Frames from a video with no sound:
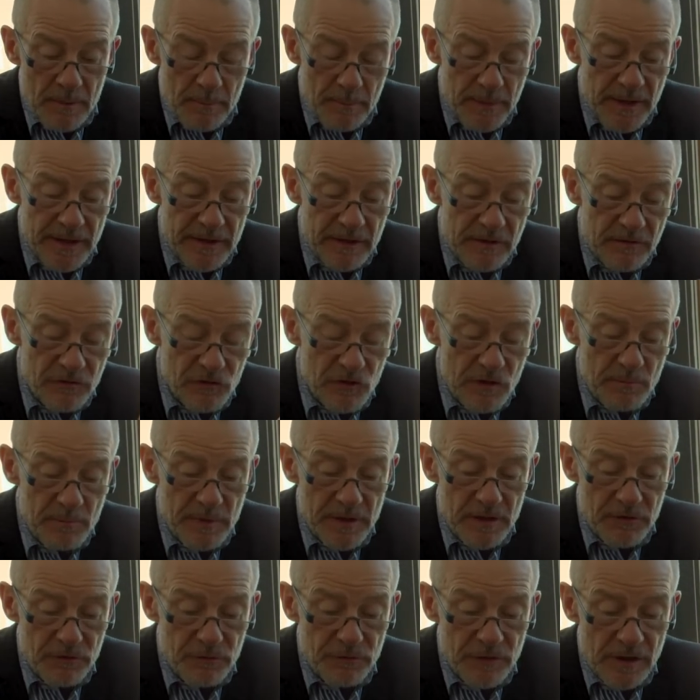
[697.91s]
by the
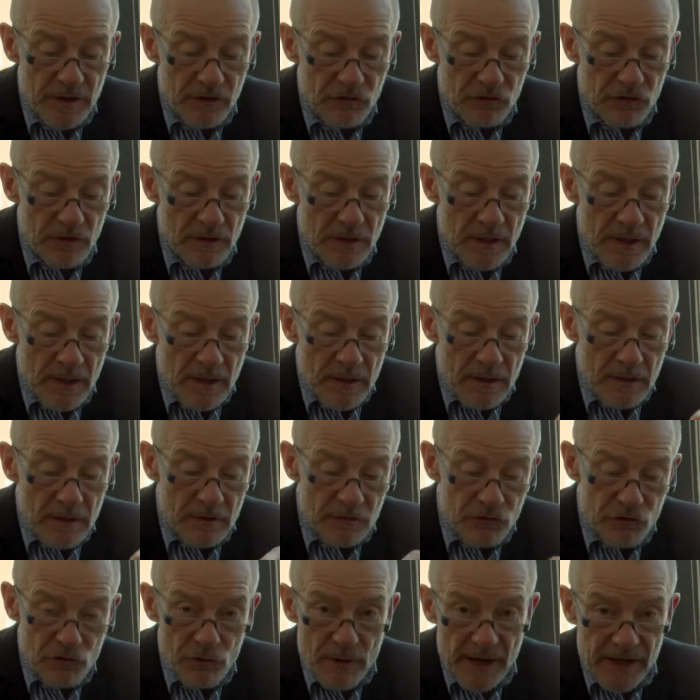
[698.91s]
gps function
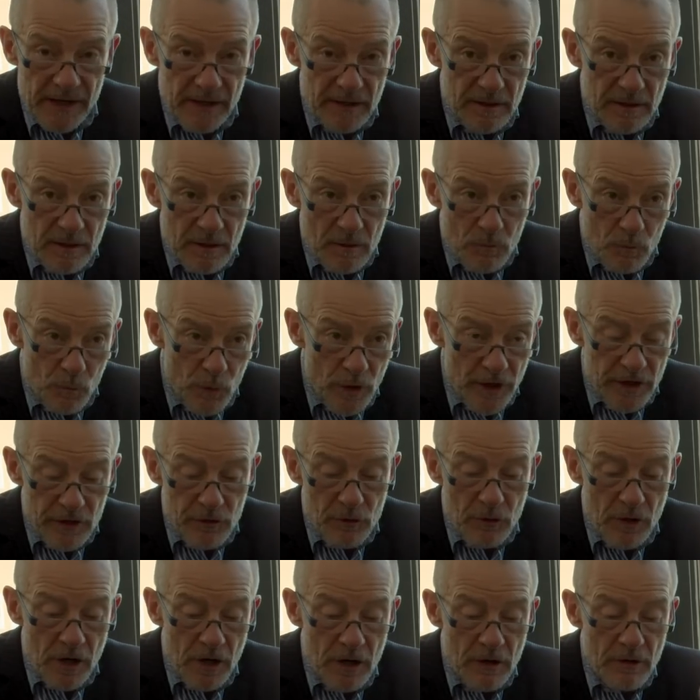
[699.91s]
track where
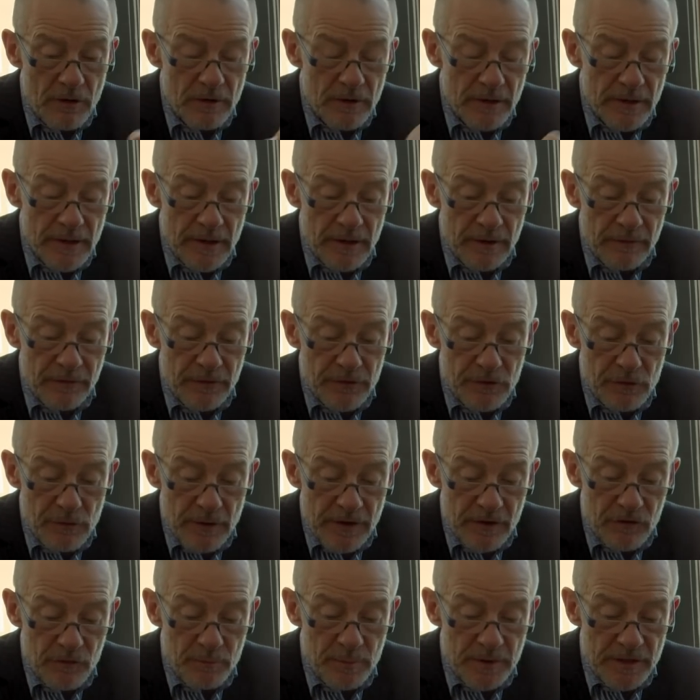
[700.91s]
you are on your
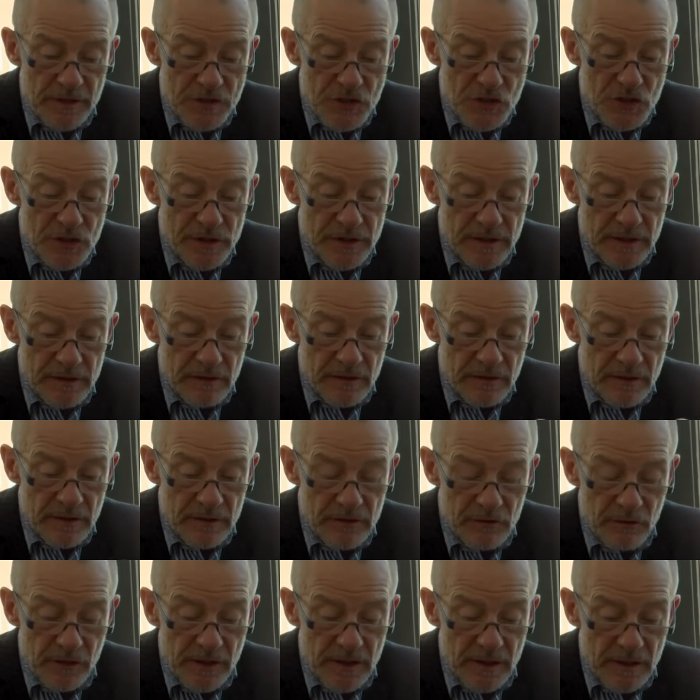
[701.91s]
expedition and
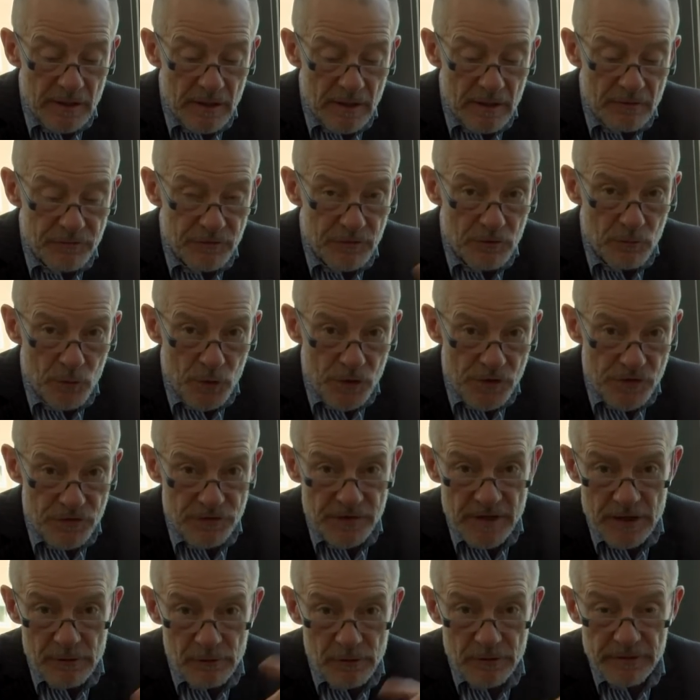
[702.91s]
then you can afterwards
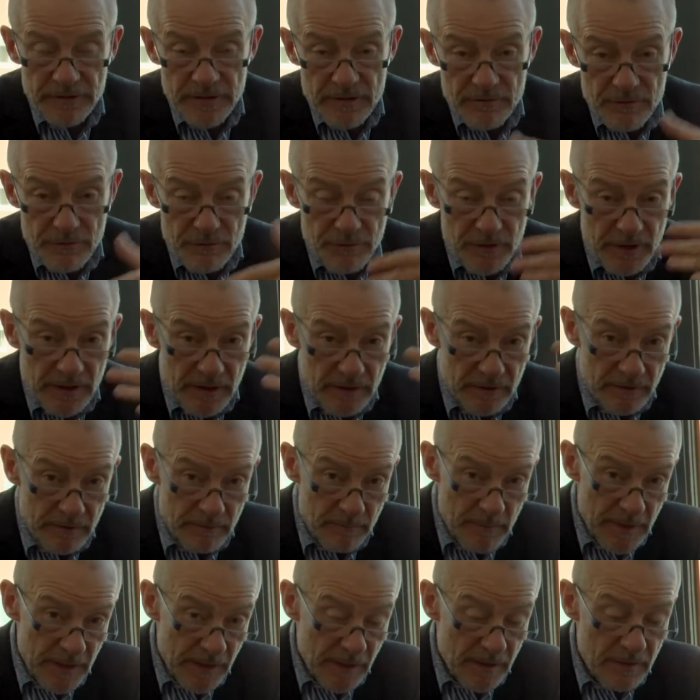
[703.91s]
download everything and
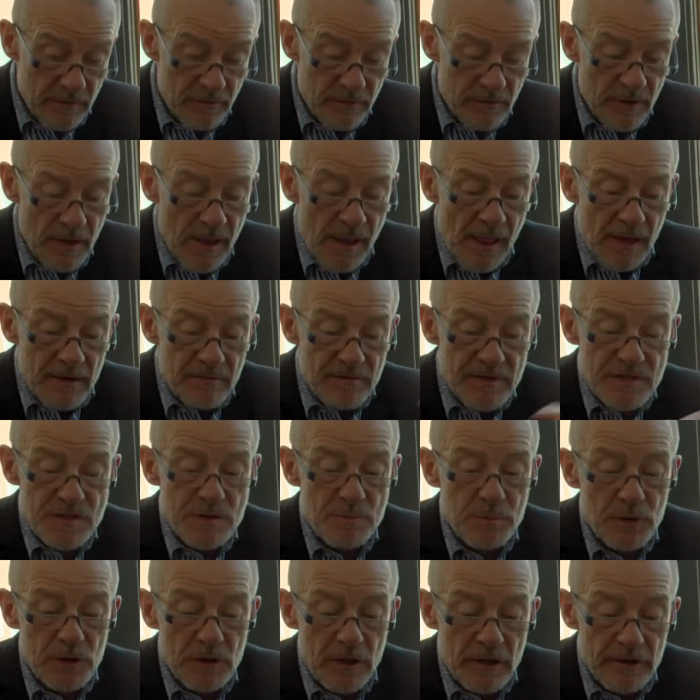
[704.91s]
make it
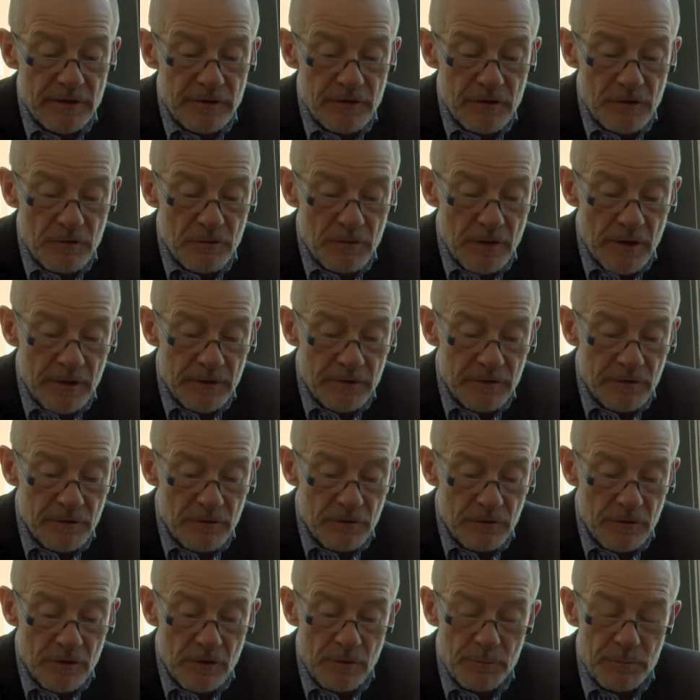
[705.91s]
visible on you on
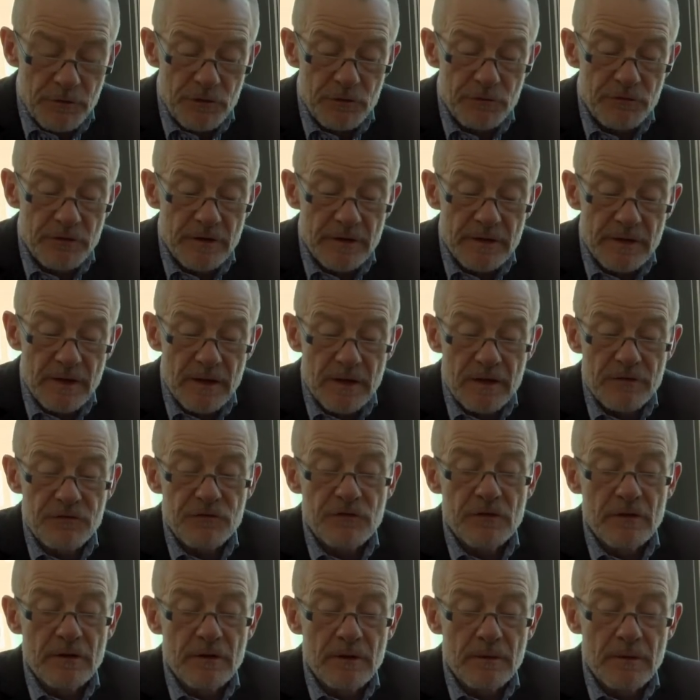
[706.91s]
your computer and I
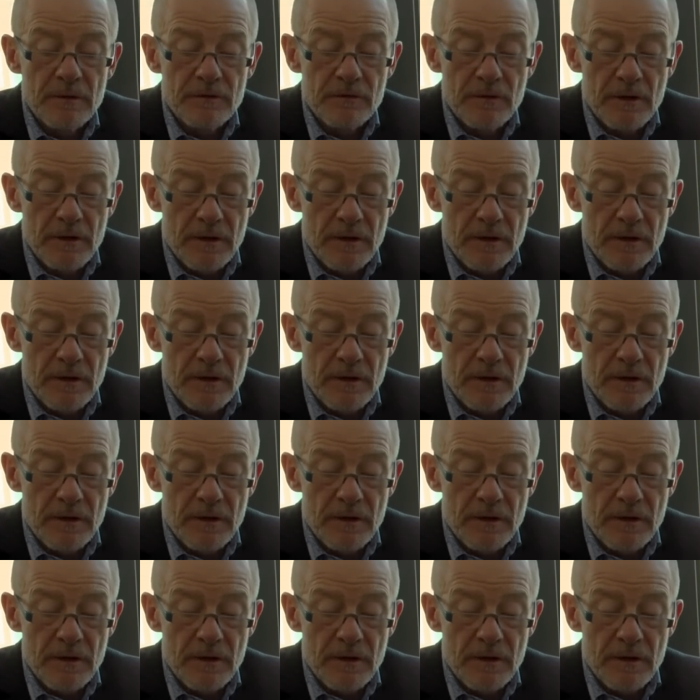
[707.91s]
asked uh,